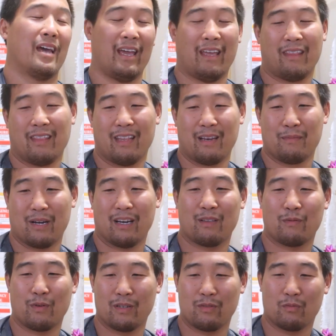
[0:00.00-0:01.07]
And then my
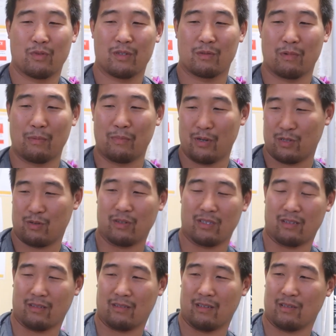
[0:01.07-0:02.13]
other one was my personal
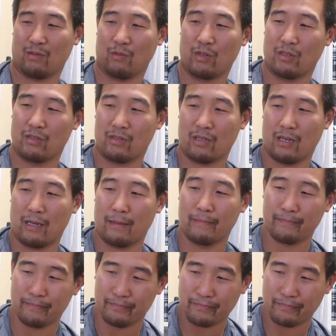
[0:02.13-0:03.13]
success was I